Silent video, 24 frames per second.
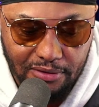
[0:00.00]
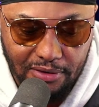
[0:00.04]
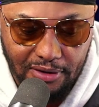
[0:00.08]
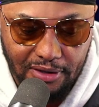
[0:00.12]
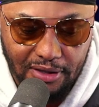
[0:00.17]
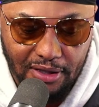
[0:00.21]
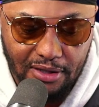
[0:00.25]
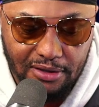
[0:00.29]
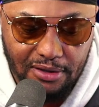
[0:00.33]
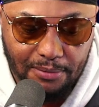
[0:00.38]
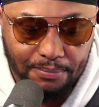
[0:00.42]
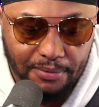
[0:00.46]

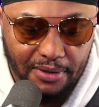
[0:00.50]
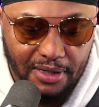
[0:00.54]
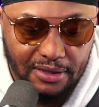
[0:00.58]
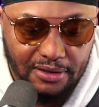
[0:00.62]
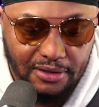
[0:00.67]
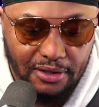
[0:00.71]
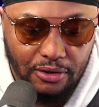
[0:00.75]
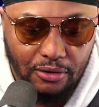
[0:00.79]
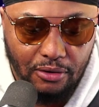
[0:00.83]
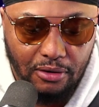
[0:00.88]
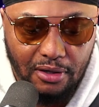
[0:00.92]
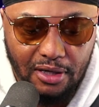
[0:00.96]
kid that played
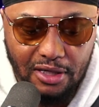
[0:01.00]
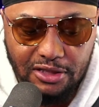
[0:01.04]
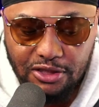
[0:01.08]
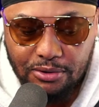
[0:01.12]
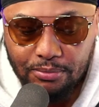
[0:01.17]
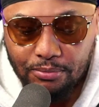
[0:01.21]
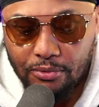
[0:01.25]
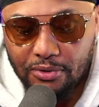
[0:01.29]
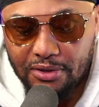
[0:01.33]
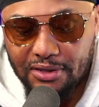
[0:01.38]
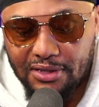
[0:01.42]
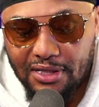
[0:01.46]
Theo
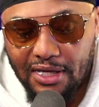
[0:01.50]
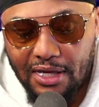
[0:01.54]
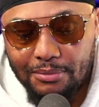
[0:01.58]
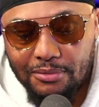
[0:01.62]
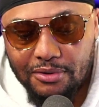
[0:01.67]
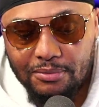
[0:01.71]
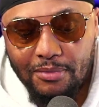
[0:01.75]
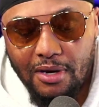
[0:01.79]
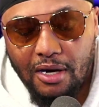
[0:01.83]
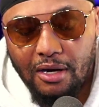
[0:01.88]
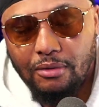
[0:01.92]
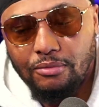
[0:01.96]
Huxtable. His name
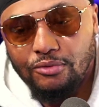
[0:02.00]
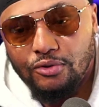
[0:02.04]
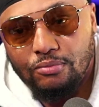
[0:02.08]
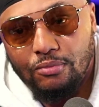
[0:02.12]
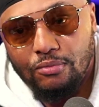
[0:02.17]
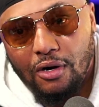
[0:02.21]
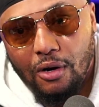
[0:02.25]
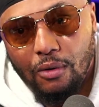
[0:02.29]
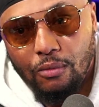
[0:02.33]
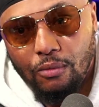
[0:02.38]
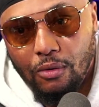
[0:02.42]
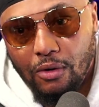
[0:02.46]
is Malcolm
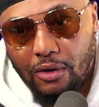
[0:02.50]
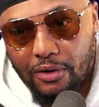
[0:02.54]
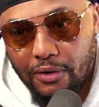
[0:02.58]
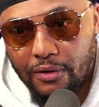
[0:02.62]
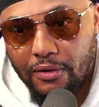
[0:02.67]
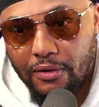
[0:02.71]
Jamal Warner.